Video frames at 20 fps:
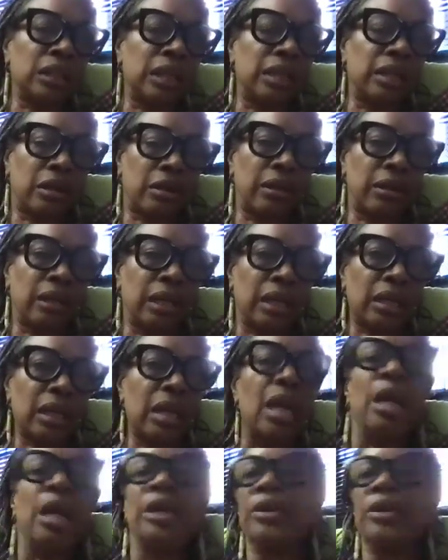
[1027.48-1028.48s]
in acrylic.
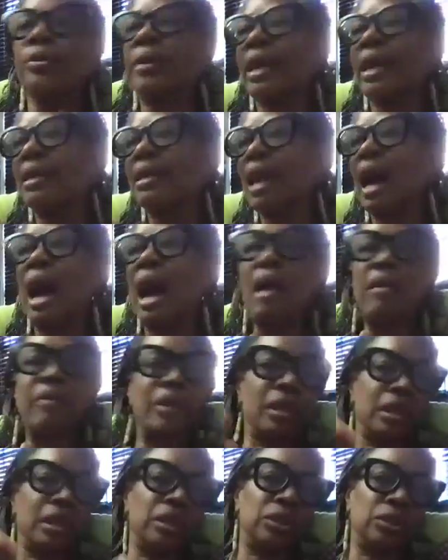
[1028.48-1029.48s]
You cannot
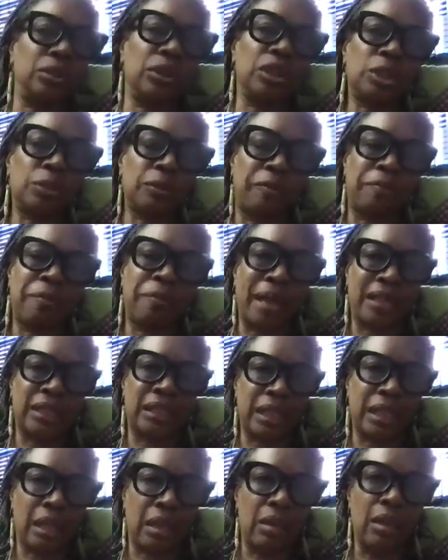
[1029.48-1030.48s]
really do this with
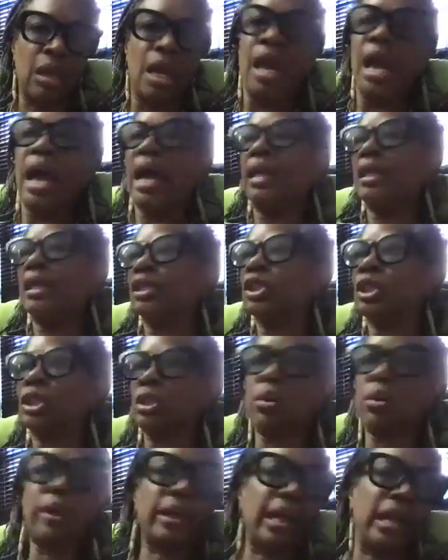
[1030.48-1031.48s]
pastel, and you
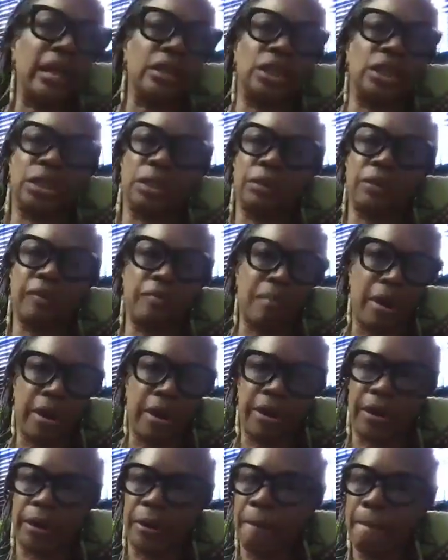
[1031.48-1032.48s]
sure can't do it with
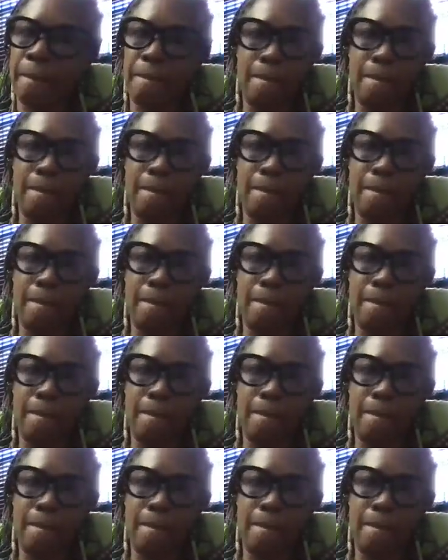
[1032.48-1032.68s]
marker.